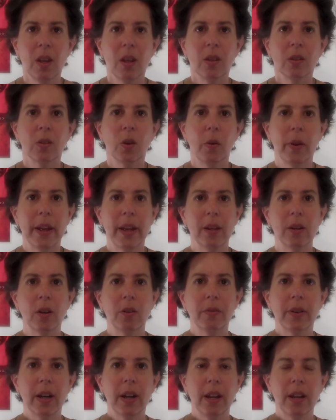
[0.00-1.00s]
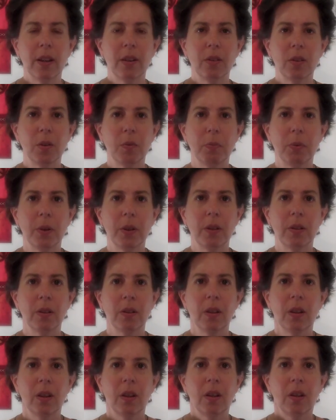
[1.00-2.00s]
So hand over hand, you
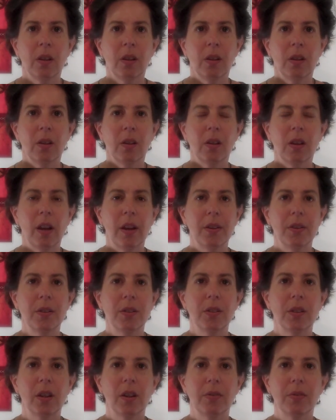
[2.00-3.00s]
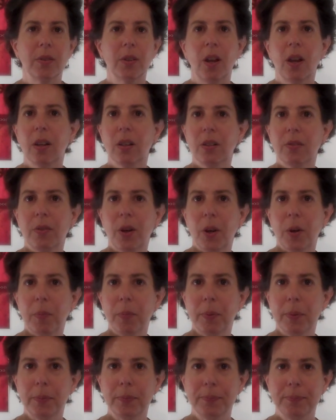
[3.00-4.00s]
guide yourself along the
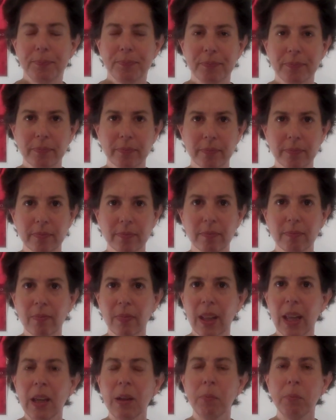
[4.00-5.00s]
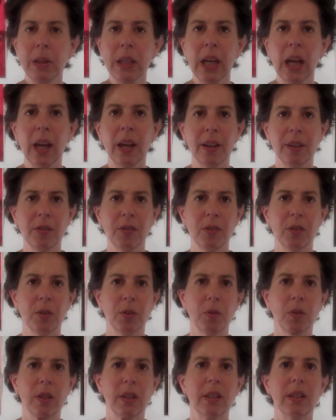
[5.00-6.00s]
rope, and behind
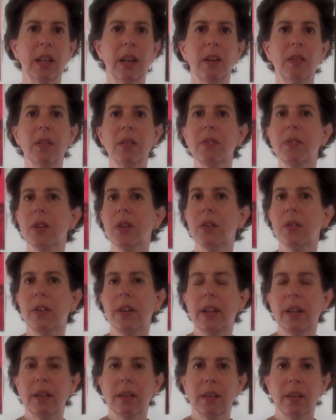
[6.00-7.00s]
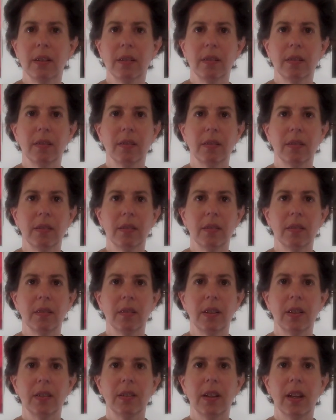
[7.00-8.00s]
you, the sound of the creek
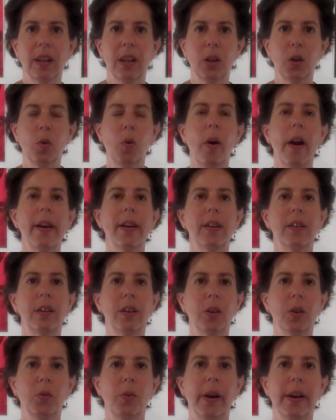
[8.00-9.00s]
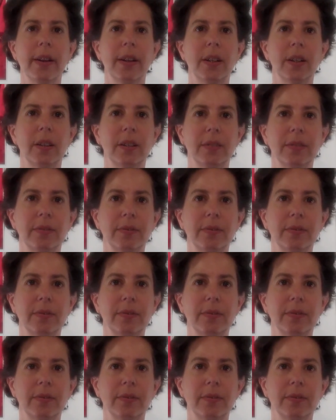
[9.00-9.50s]
is getting quieter and quieter.